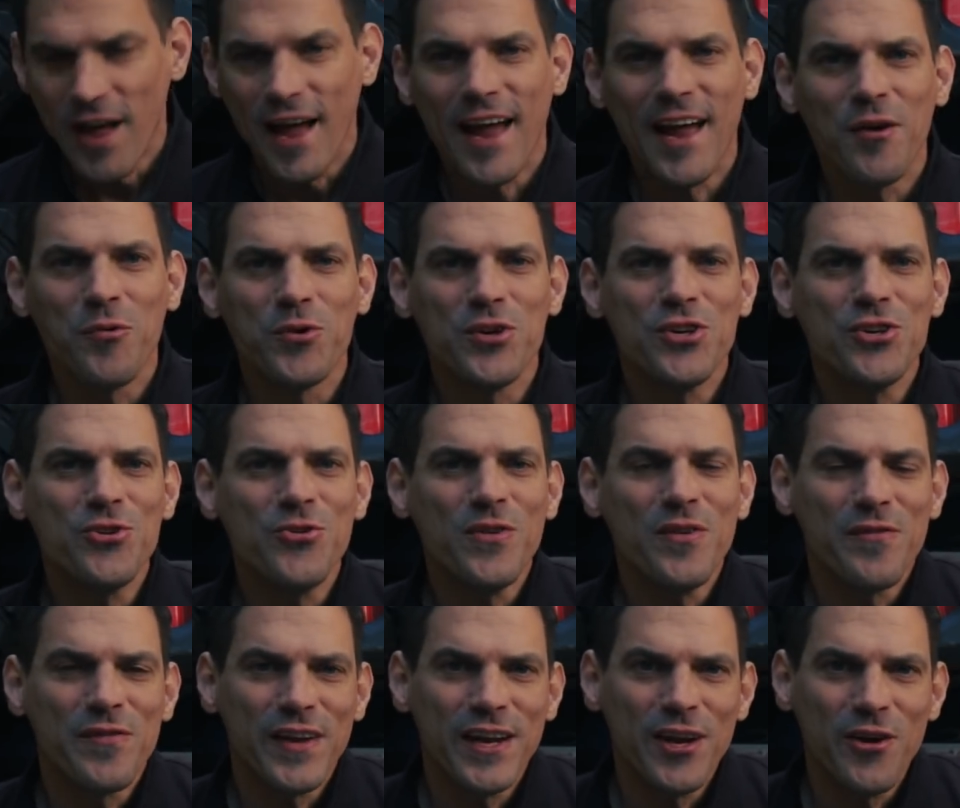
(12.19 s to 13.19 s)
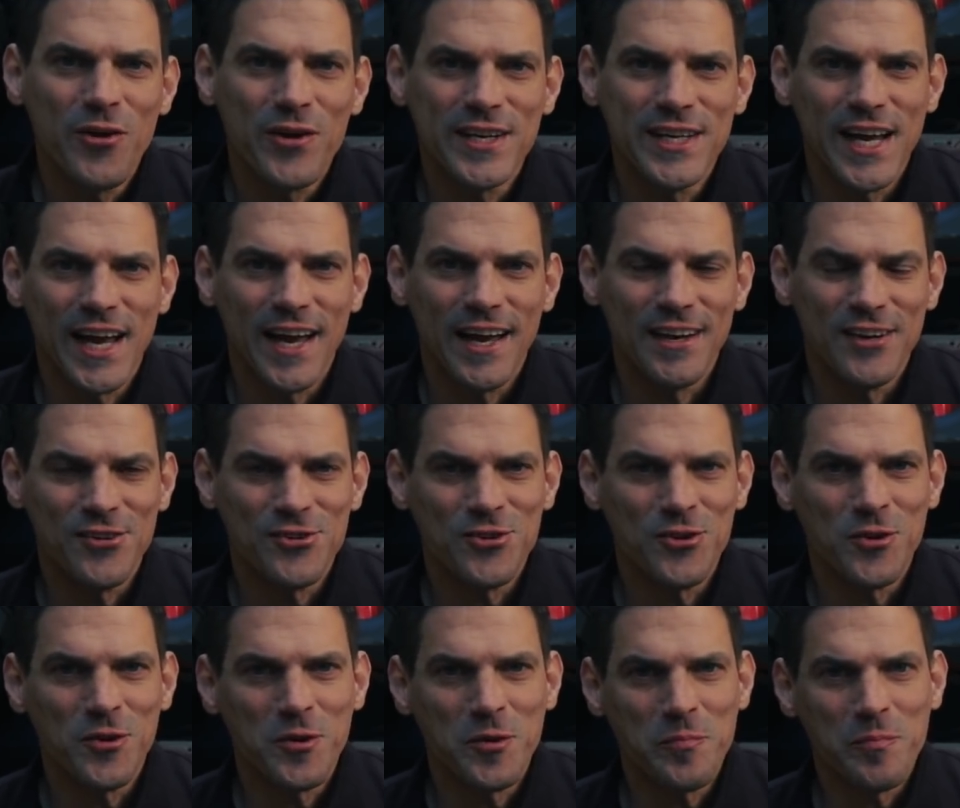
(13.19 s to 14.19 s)
Hey, when you're doing a video a day and you're
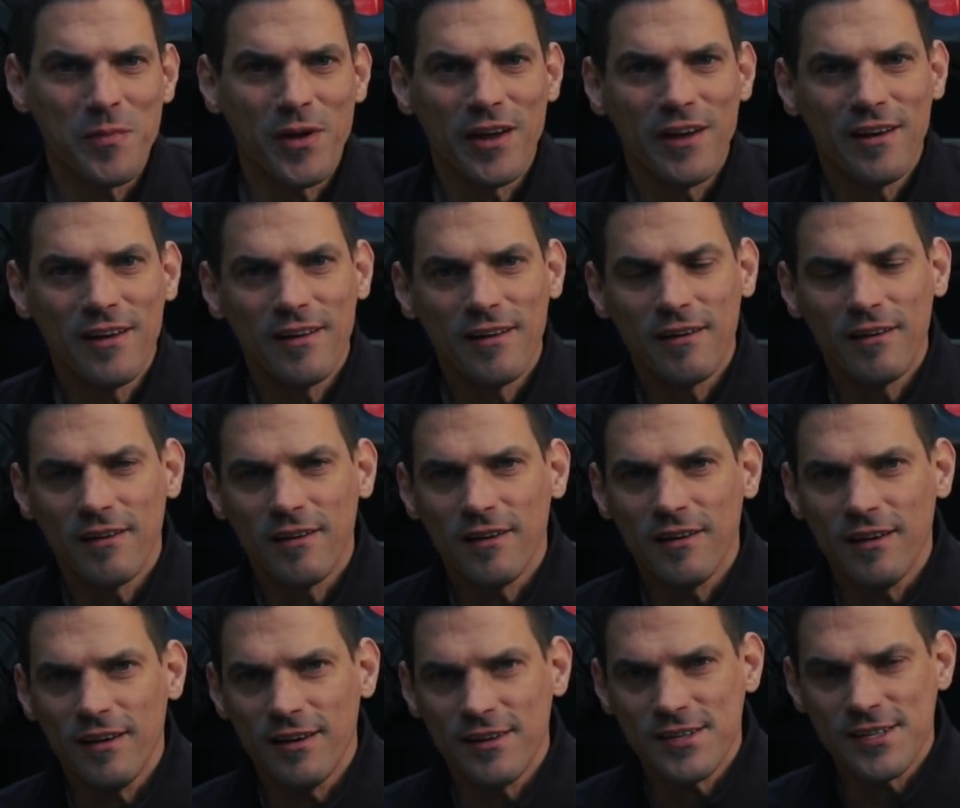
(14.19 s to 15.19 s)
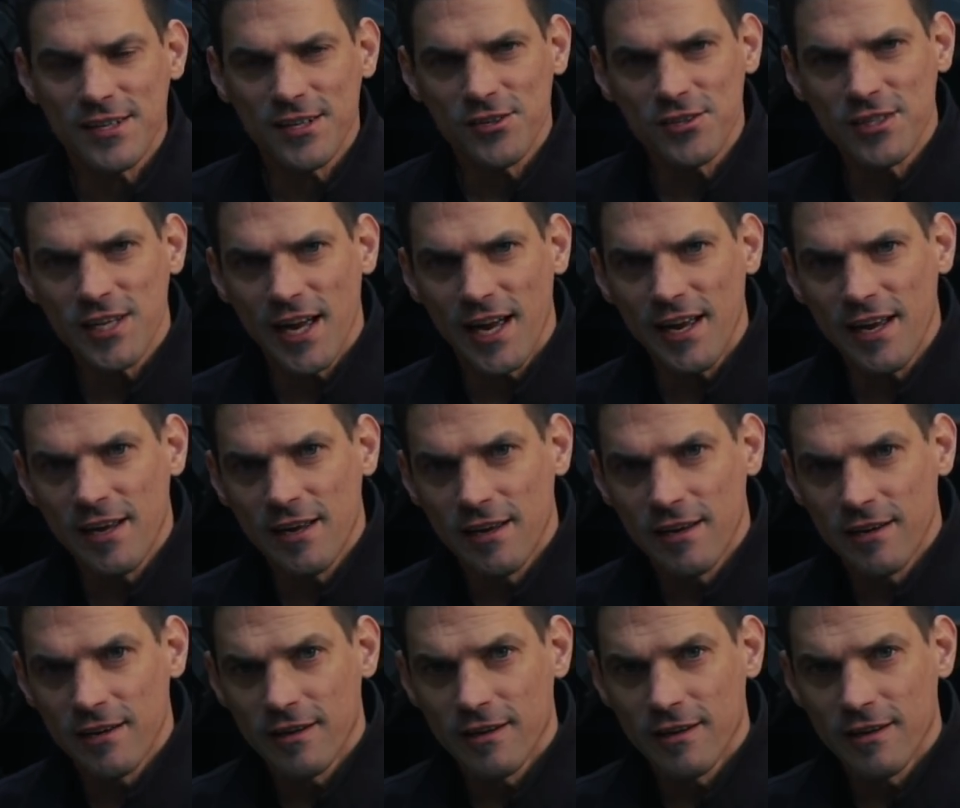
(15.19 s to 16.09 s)
doing them in a single take,